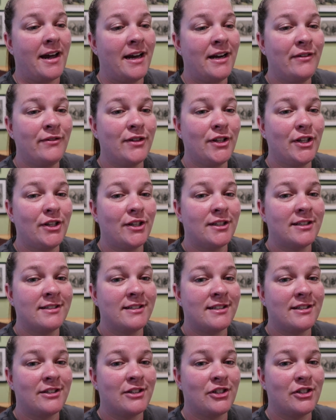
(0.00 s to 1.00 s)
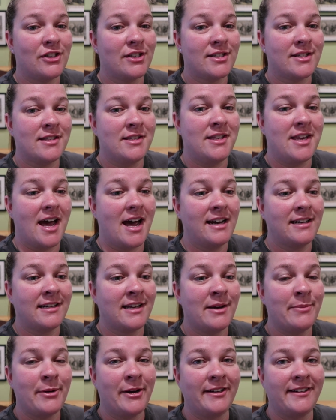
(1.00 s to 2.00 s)
I have learned to just
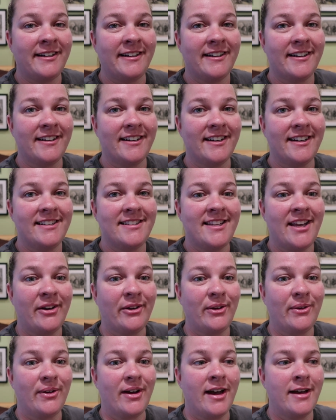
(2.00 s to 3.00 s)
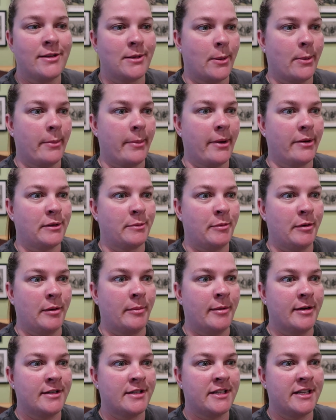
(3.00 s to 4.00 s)
not come on here and tell you guys I'm about to put
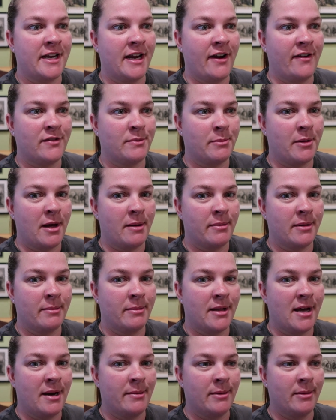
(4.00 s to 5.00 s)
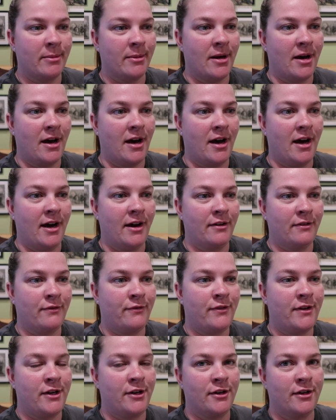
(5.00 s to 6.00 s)
in my sleeves, blah, blah, blah, blah, blah,
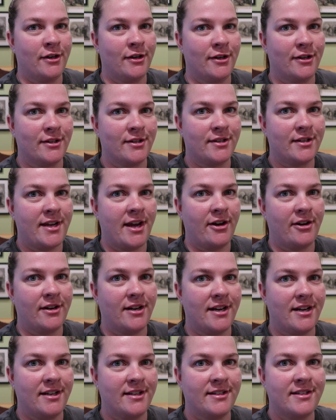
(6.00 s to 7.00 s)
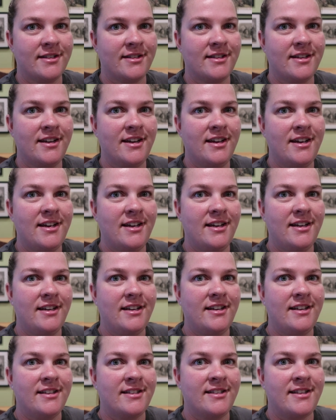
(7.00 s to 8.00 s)
fear, scaredness,
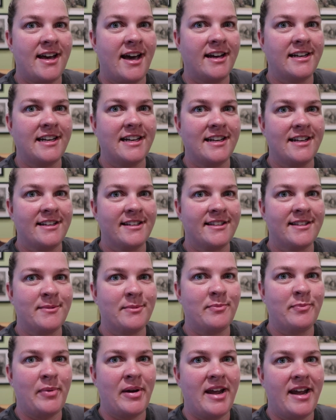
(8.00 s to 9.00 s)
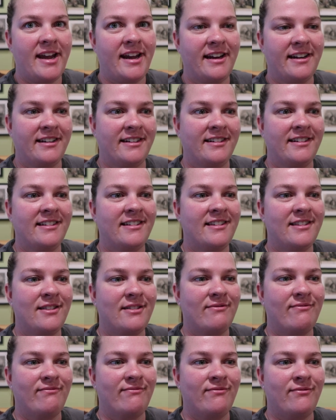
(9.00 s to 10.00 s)
sadness, pain,
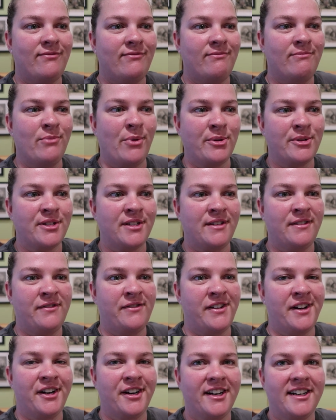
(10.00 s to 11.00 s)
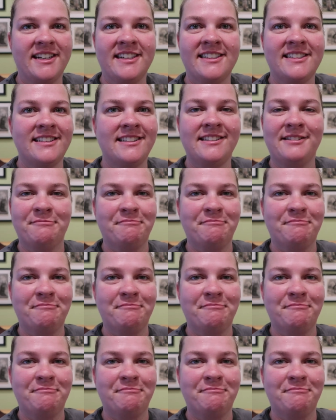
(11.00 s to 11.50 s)
mostly fear.